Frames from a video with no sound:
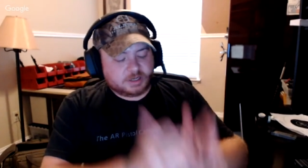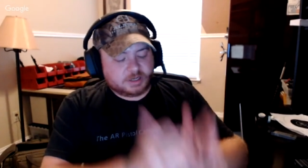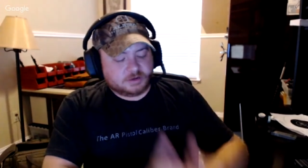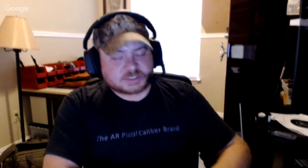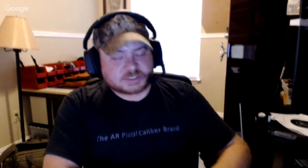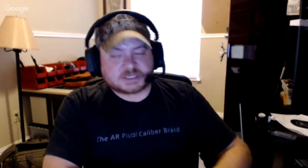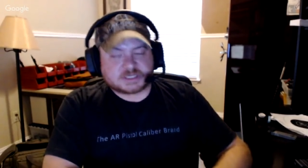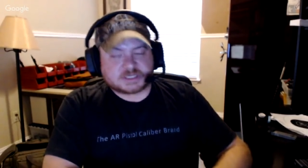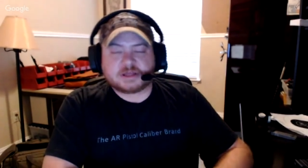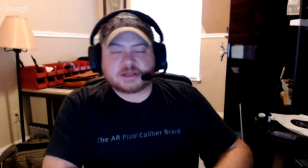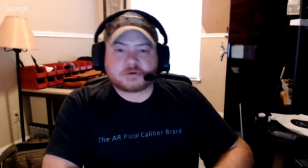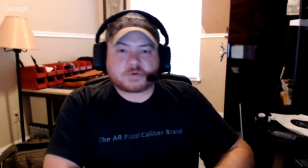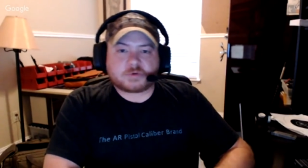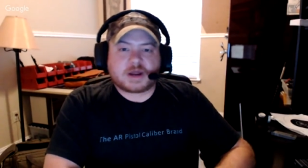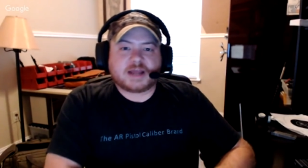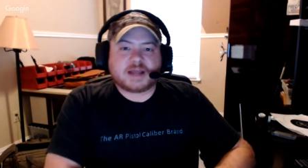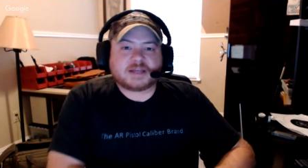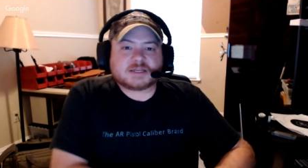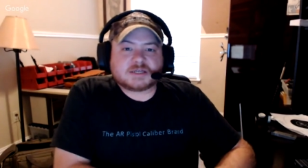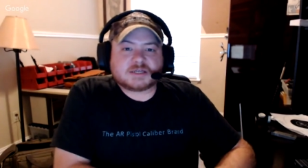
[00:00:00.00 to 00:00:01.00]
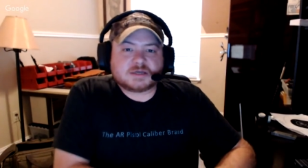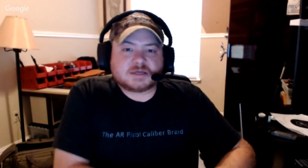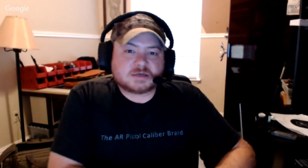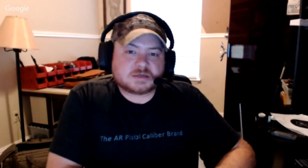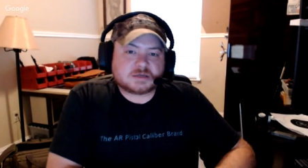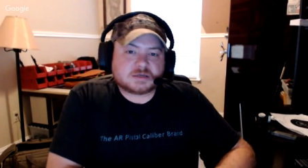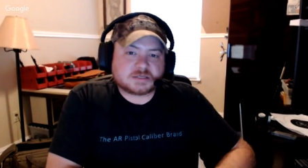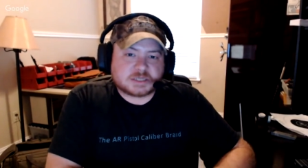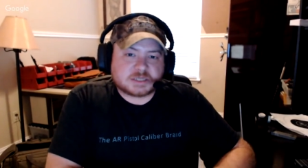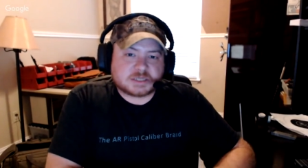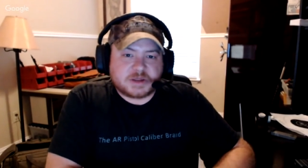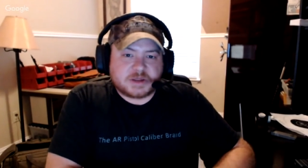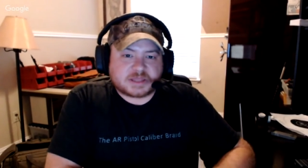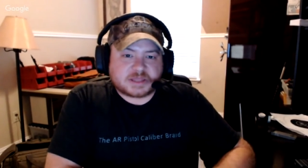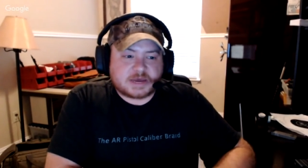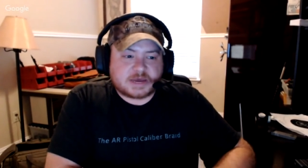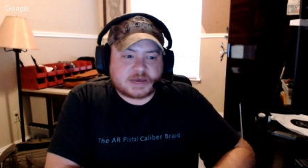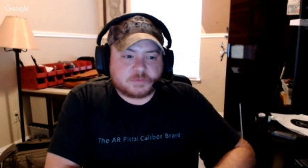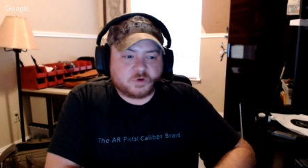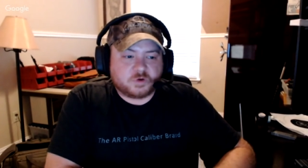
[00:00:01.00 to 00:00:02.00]
it was their right to make
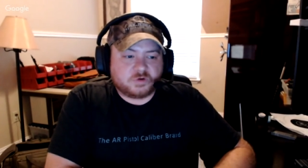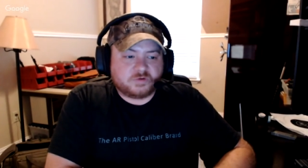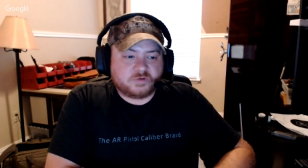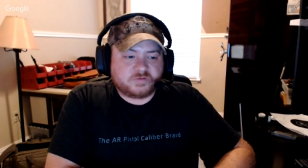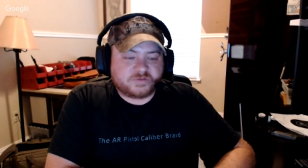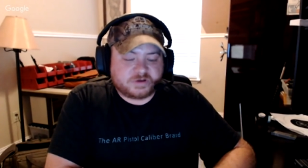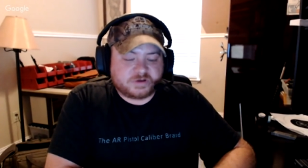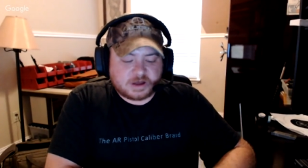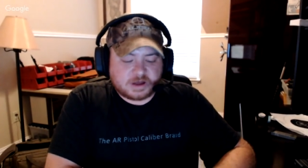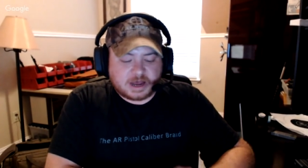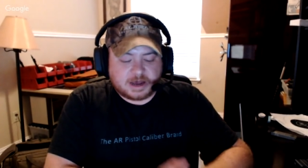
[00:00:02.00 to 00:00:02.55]
that move.